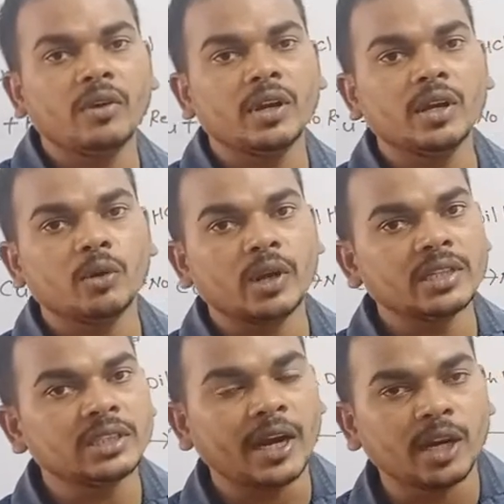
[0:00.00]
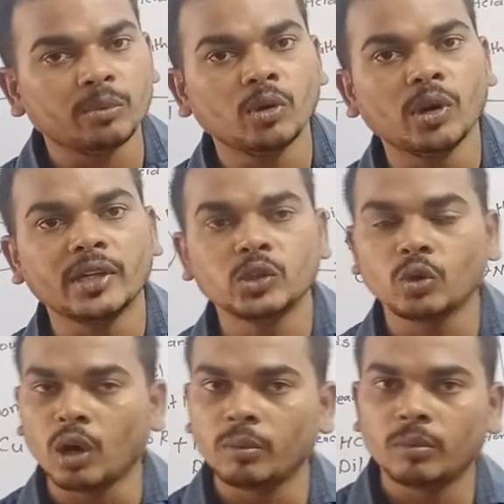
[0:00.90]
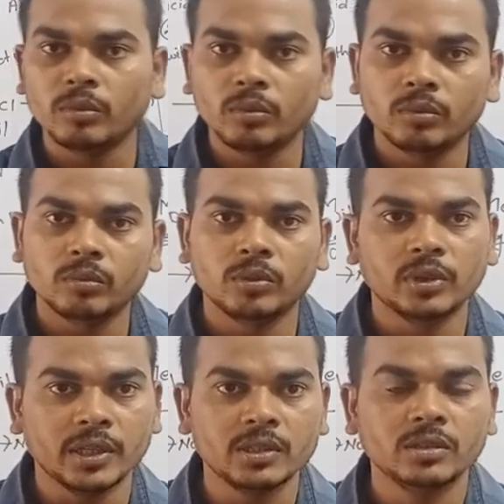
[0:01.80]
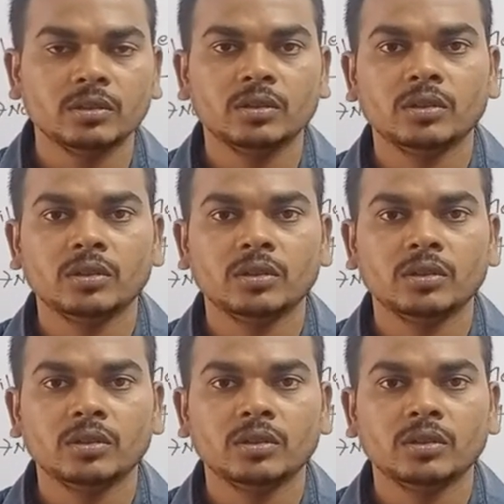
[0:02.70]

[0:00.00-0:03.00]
given in your NCERT book and solve this